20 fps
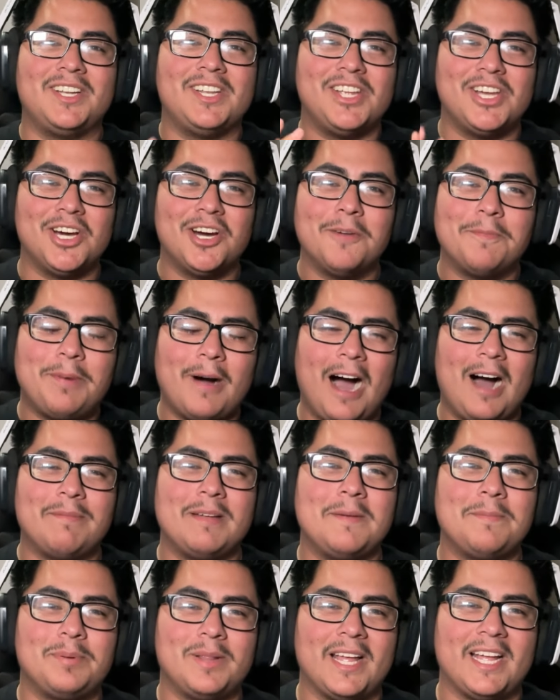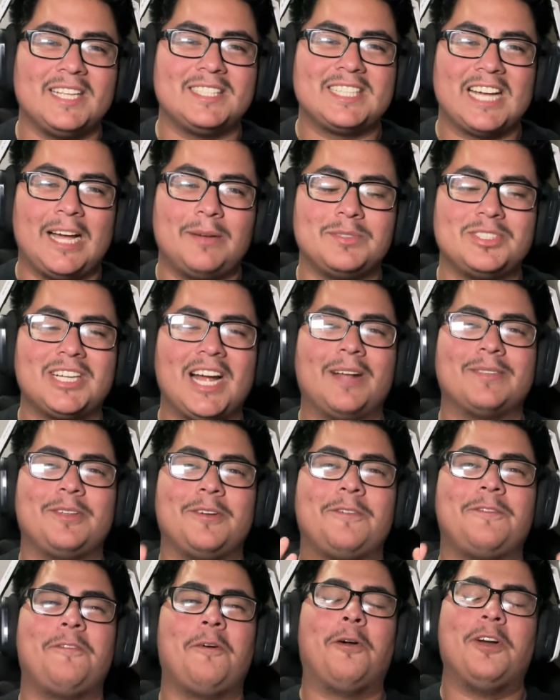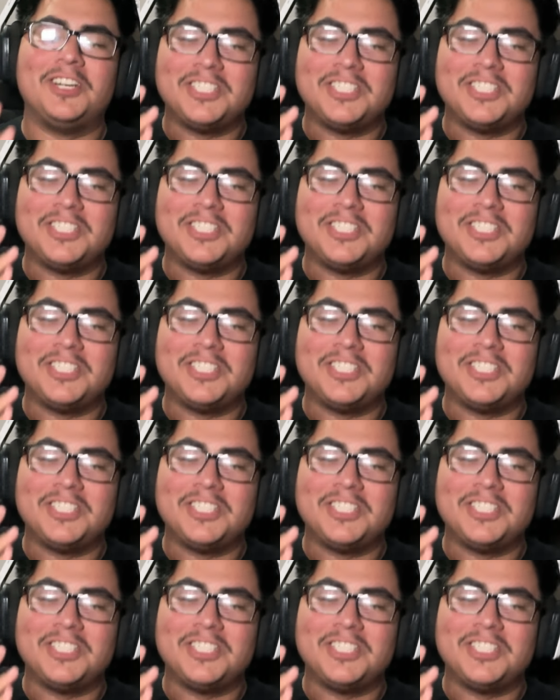new Poppy Playtime Chapter four